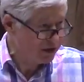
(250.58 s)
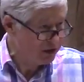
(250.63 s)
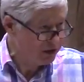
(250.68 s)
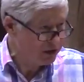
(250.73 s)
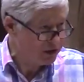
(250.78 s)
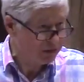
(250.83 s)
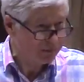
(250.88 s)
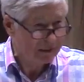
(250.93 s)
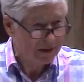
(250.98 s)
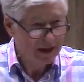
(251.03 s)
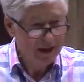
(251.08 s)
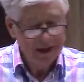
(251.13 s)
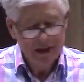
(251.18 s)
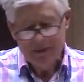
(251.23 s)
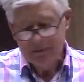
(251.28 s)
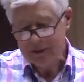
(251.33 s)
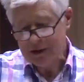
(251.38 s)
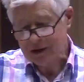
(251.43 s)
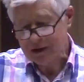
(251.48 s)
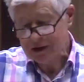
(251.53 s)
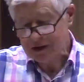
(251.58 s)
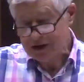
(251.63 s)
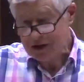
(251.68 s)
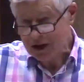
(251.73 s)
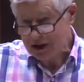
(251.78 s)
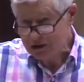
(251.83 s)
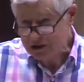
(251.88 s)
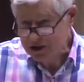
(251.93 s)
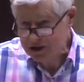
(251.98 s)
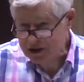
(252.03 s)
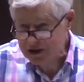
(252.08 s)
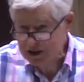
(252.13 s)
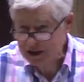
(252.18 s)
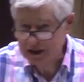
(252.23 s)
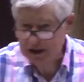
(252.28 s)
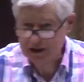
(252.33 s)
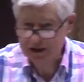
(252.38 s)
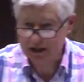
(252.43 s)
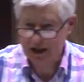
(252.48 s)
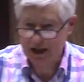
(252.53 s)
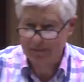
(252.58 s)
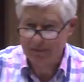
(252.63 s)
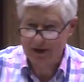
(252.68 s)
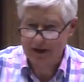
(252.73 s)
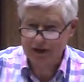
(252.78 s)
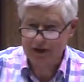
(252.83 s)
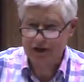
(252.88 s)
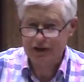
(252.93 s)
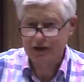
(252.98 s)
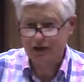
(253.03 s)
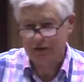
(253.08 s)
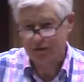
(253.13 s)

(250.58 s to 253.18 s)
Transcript: Europe. Because those things I mentioned